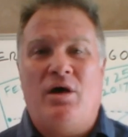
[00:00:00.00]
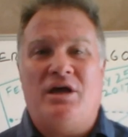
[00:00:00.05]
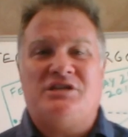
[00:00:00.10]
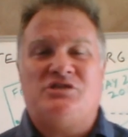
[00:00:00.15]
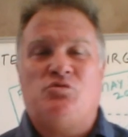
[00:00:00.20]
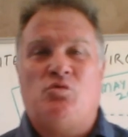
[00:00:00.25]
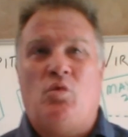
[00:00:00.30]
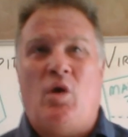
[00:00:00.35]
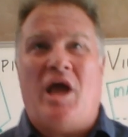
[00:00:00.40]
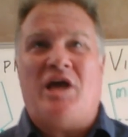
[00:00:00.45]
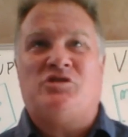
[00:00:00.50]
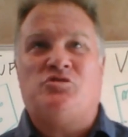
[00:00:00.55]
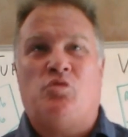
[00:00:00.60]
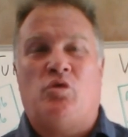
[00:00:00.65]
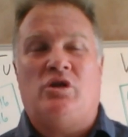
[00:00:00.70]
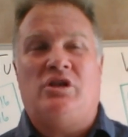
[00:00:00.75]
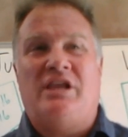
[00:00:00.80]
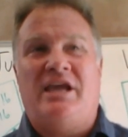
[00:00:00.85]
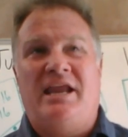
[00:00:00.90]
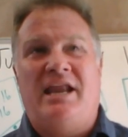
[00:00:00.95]
is, as we're
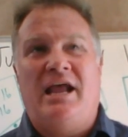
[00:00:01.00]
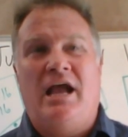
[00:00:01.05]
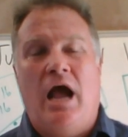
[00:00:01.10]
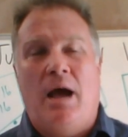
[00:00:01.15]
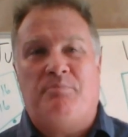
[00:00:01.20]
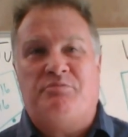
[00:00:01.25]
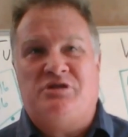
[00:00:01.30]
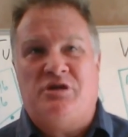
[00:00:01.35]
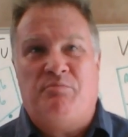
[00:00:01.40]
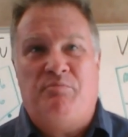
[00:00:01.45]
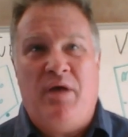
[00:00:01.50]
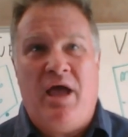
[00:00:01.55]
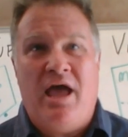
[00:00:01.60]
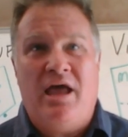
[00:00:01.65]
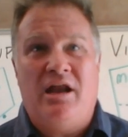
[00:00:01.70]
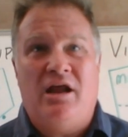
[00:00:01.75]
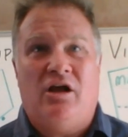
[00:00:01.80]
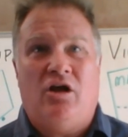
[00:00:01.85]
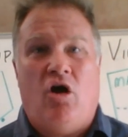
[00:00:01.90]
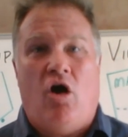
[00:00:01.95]
leading up to
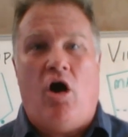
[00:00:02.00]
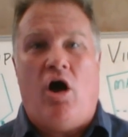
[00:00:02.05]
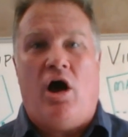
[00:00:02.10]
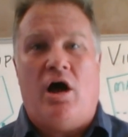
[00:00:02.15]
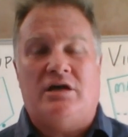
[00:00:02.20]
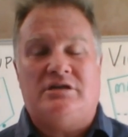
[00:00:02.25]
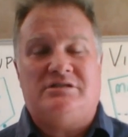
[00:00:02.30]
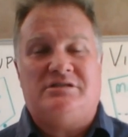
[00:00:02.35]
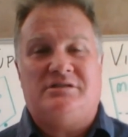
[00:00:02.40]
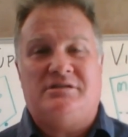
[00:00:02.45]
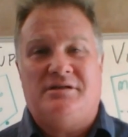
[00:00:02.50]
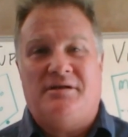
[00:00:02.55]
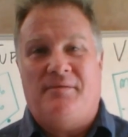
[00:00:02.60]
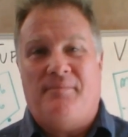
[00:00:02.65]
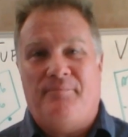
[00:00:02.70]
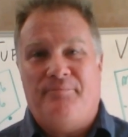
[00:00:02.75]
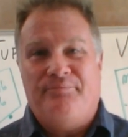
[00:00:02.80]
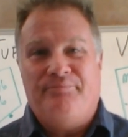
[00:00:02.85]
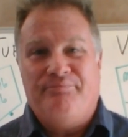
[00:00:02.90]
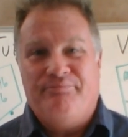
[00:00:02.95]
Pentecost,
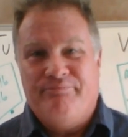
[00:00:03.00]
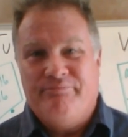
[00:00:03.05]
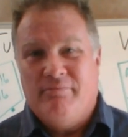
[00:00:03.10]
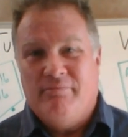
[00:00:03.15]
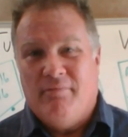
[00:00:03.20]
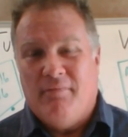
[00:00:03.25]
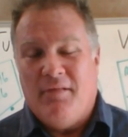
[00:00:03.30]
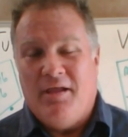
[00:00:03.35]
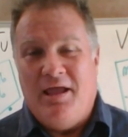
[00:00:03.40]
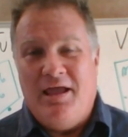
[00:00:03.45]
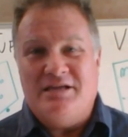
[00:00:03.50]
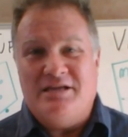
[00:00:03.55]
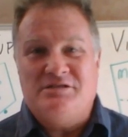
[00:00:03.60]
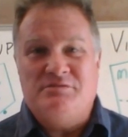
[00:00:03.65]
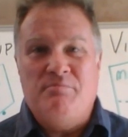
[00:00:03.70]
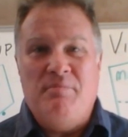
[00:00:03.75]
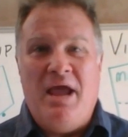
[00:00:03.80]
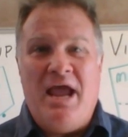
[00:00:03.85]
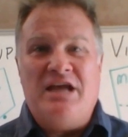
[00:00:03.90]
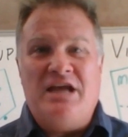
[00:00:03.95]
is
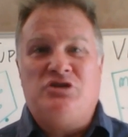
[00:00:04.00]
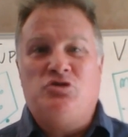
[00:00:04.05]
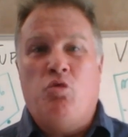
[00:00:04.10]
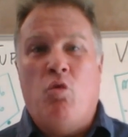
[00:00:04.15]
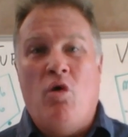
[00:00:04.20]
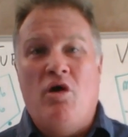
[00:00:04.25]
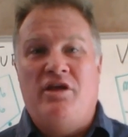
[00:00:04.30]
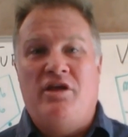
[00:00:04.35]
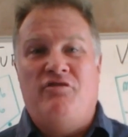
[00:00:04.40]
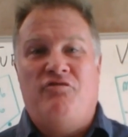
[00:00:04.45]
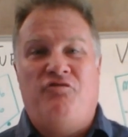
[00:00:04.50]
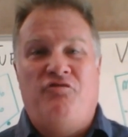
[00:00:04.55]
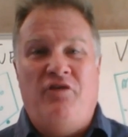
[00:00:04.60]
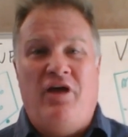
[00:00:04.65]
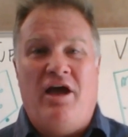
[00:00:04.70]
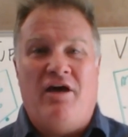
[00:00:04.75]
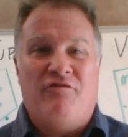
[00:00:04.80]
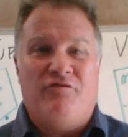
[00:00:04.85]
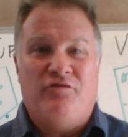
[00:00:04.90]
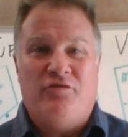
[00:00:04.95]
May
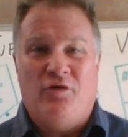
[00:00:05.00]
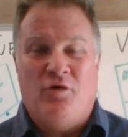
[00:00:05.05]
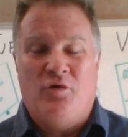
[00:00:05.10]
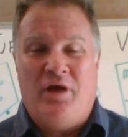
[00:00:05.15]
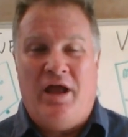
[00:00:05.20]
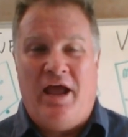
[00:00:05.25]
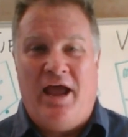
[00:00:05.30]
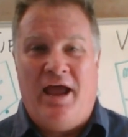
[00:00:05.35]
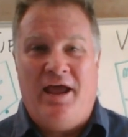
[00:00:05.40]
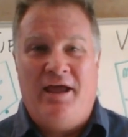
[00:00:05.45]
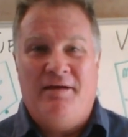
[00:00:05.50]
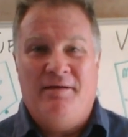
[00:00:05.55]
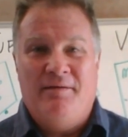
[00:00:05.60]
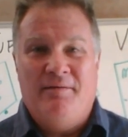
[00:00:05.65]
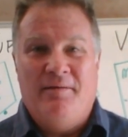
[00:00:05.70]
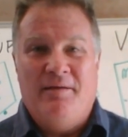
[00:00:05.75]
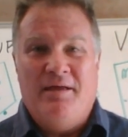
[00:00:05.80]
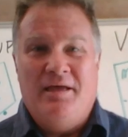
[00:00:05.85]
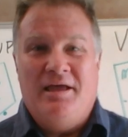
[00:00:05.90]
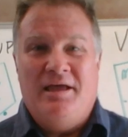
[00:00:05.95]
25th, okay?
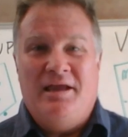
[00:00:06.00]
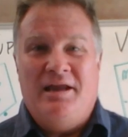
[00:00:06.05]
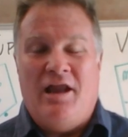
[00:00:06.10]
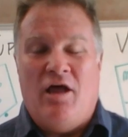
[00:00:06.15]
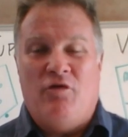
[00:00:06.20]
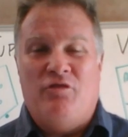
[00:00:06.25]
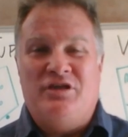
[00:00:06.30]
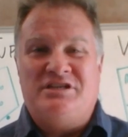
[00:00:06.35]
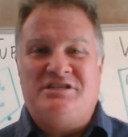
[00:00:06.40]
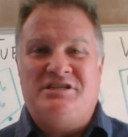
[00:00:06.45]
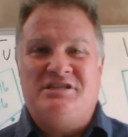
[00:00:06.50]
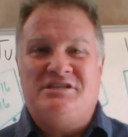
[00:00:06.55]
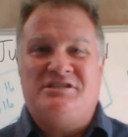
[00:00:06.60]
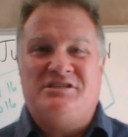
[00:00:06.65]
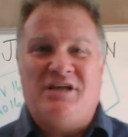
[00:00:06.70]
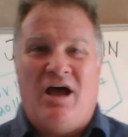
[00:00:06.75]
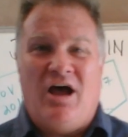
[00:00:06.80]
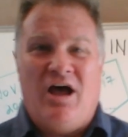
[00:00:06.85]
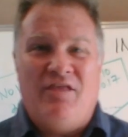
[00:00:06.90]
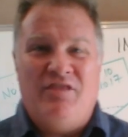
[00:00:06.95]
Now, this is
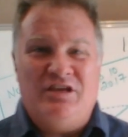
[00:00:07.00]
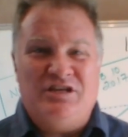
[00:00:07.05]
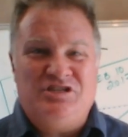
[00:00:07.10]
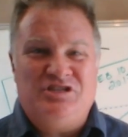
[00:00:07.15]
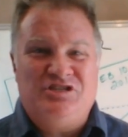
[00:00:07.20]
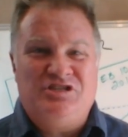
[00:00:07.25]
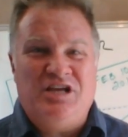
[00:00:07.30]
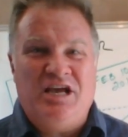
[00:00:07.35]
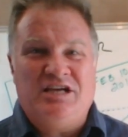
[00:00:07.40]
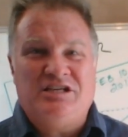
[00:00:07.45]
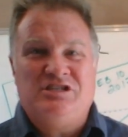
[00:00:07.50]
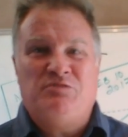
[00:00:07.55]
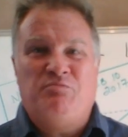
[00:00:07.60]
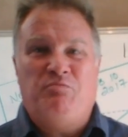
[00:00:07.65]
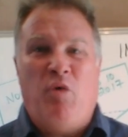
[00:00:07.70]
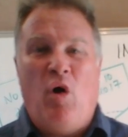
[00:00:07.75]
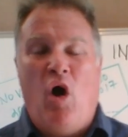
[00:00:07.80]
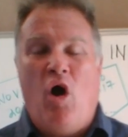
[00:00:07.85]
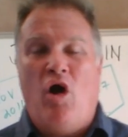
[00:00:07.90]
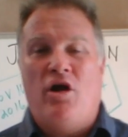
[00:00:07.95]
the 6th
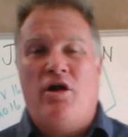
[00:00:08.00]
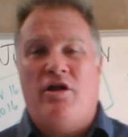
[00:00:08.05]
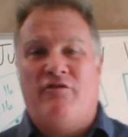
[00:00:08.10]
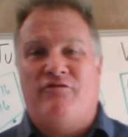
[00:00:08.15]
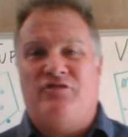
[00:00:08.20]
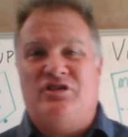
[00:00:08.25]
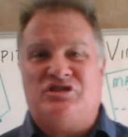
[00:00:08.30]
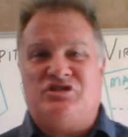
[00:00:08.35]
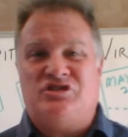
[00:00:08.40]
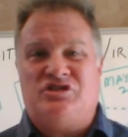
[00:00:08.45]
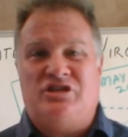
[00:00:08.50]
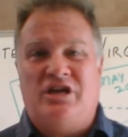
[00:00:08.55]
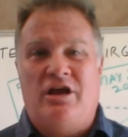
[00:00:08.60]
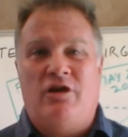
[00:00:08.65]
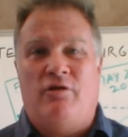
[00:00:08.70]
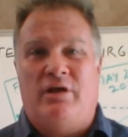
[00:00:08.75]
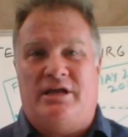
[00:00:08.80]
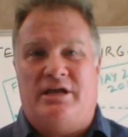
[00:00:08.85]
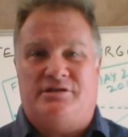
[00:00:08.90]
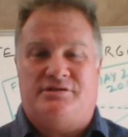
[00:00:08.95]
part of this
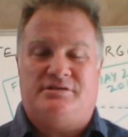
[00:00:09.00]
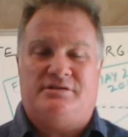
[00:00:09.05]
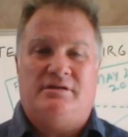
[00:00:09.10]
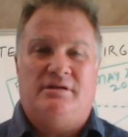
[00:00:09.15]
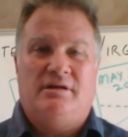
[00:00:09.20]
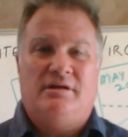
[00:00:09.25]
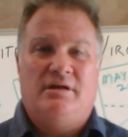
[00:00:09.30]
series.